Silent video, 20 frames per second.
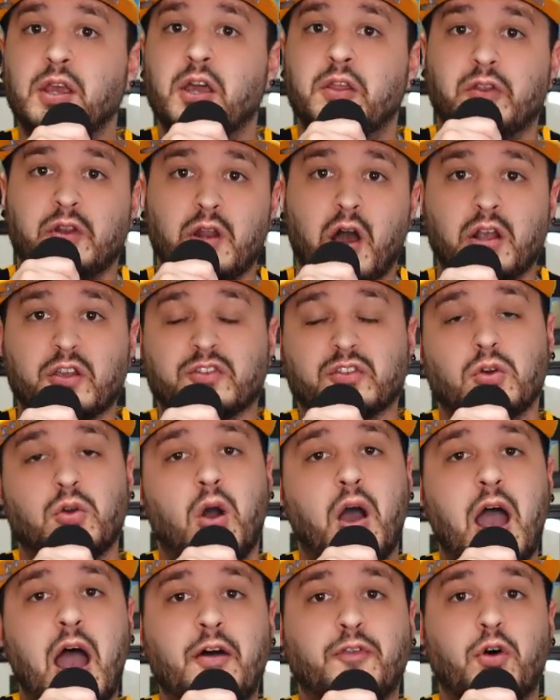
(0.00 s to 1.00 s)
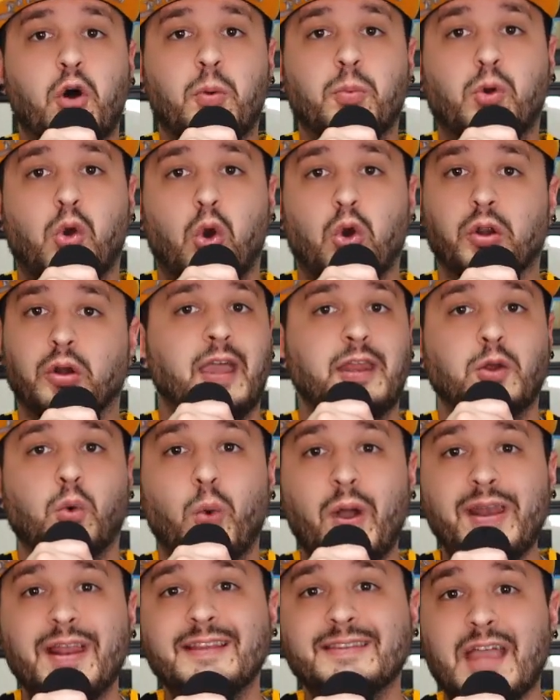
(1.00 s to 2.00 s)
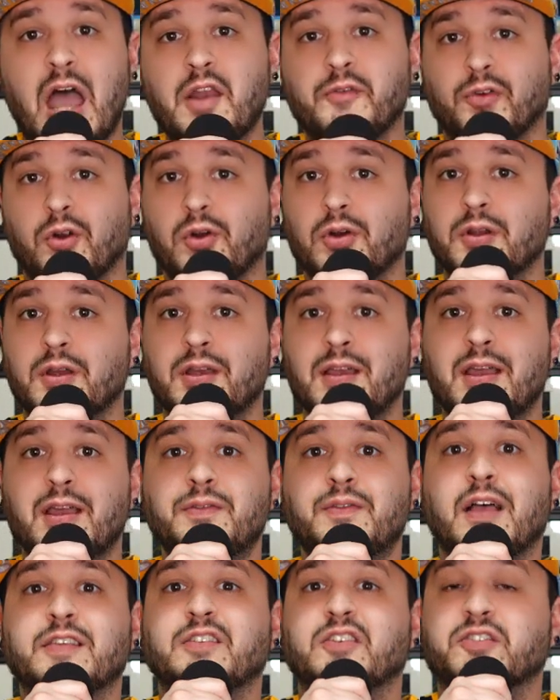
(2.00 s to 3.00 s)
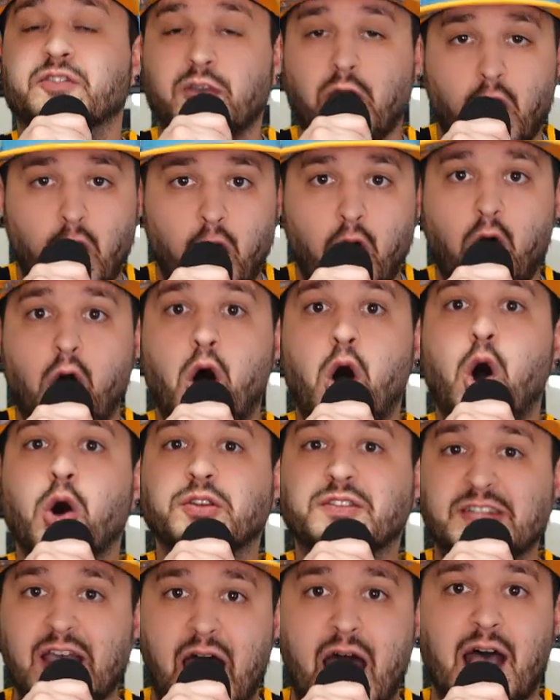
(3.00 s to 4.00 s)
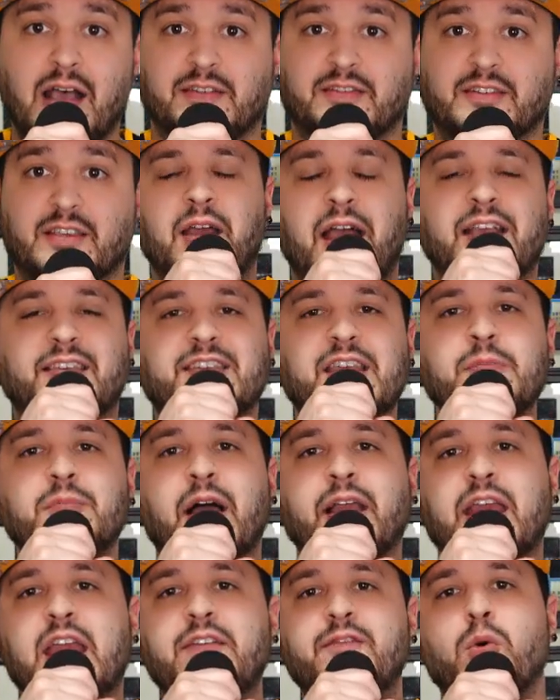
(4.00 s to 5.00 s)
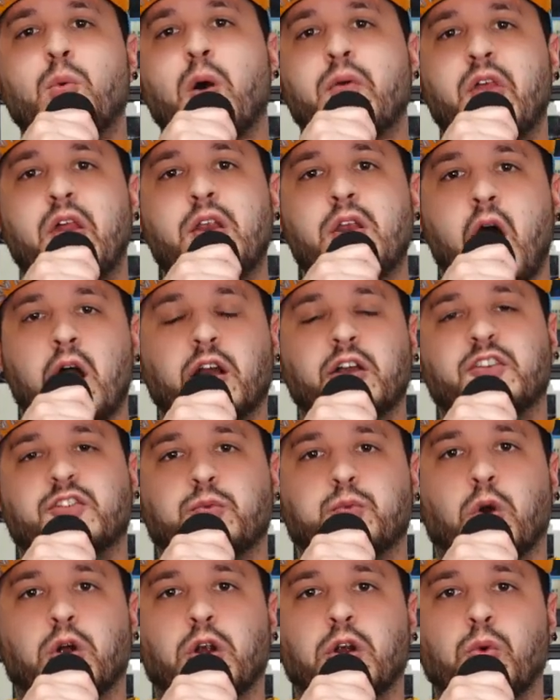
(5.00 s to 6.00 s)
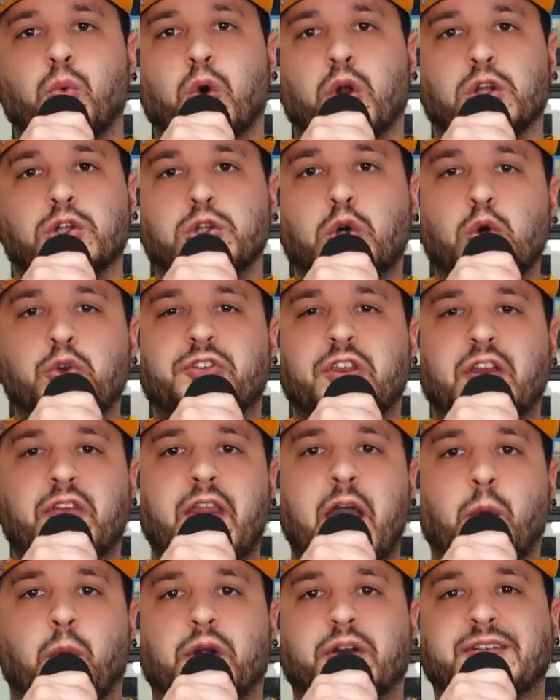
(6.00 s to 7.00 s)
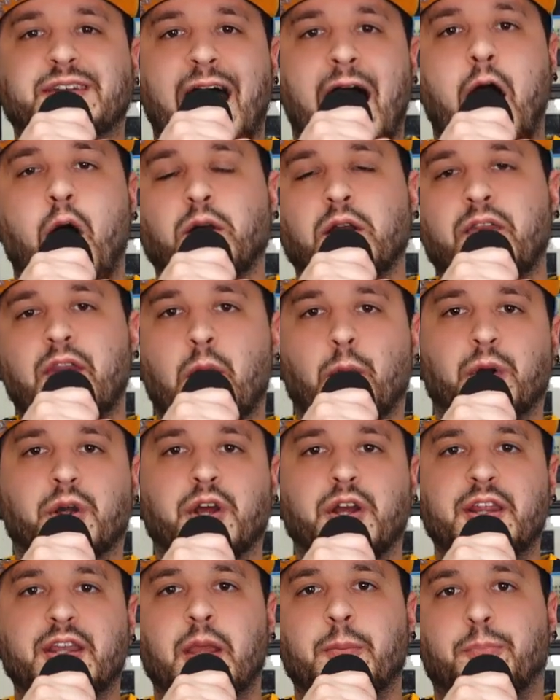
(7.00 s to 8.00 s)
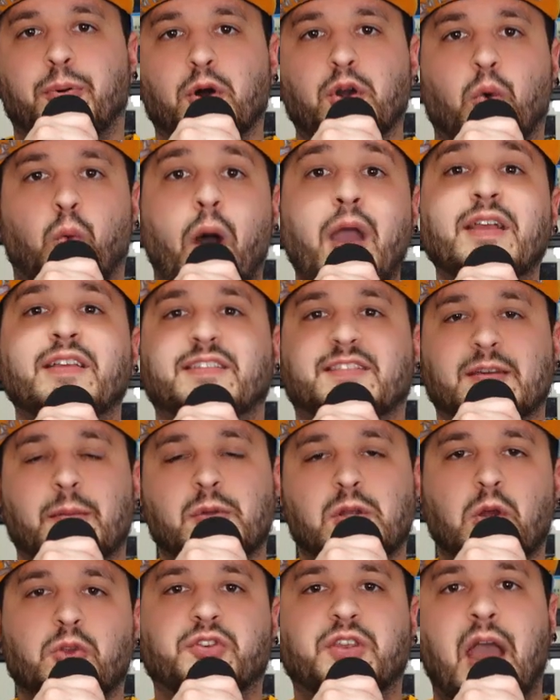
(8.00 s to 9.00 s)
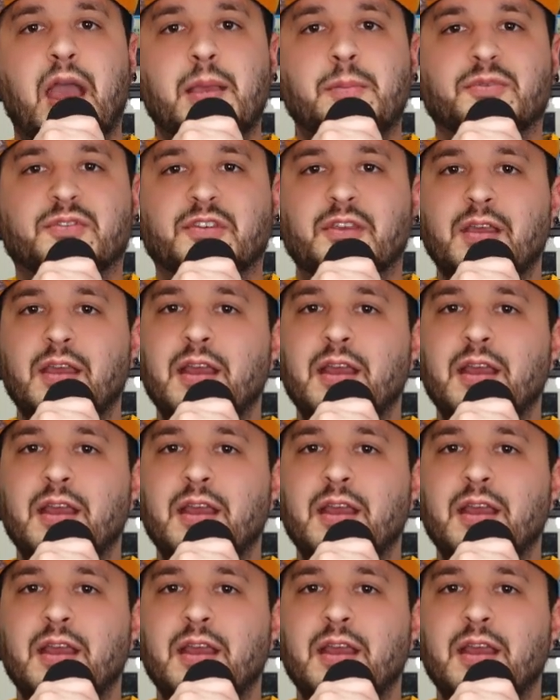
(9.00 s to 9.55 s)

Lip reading: The Nuggets are going to have home court, and to win in Denver, that's a tall task. It seemed like even when the Nuggets were losing and they were down and they were going to get put away in some of those games,